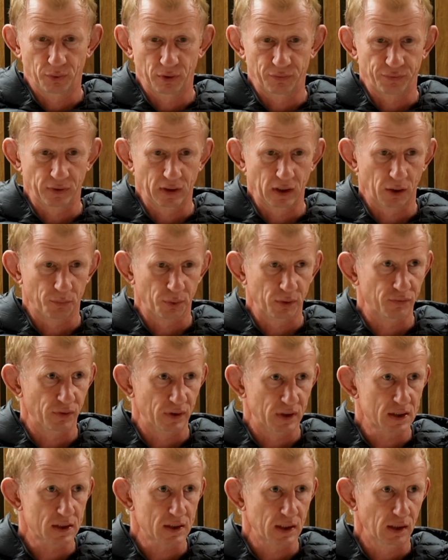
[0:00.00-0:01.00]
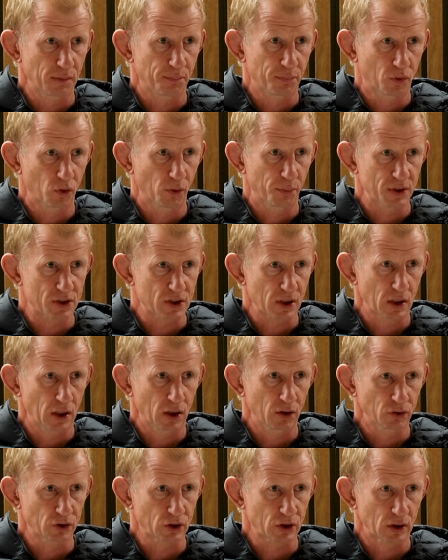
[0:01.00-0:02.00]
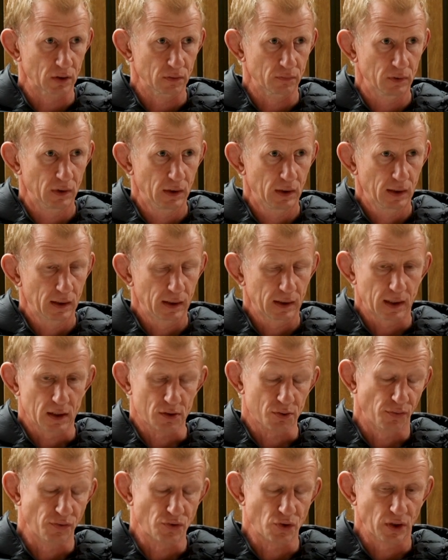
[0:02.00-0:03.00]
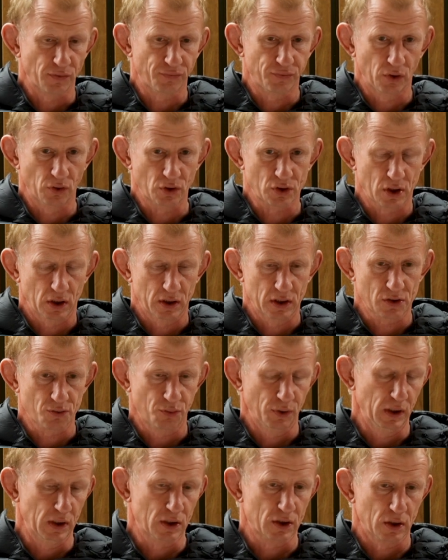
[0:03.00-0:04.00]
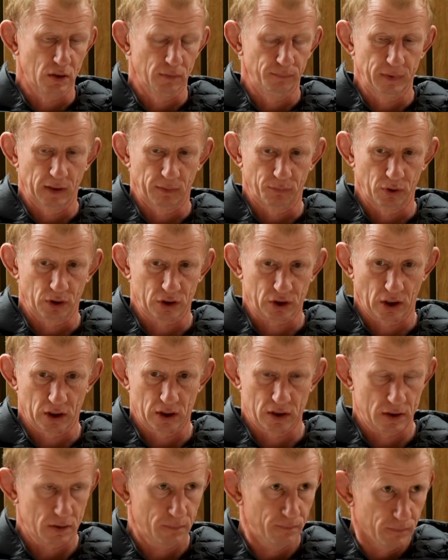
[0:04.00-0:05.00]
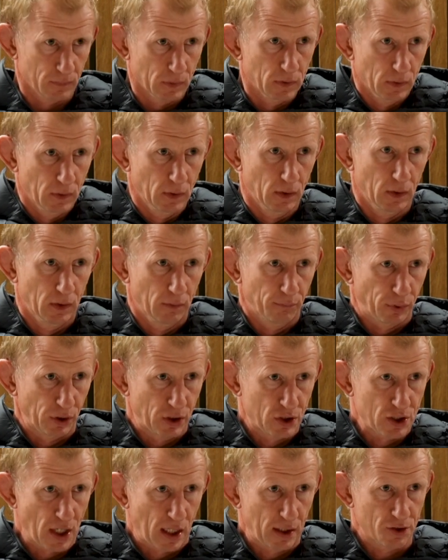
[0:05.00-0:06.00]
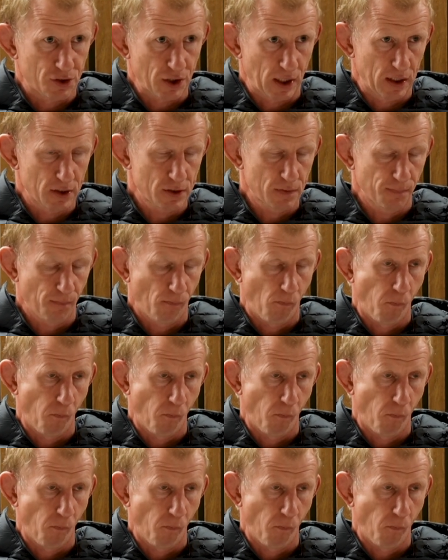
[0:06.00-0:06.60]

feel like we've still a good bit to go. So that's what we try to focus on this week. So yeah, we're excited by the challenge ahead.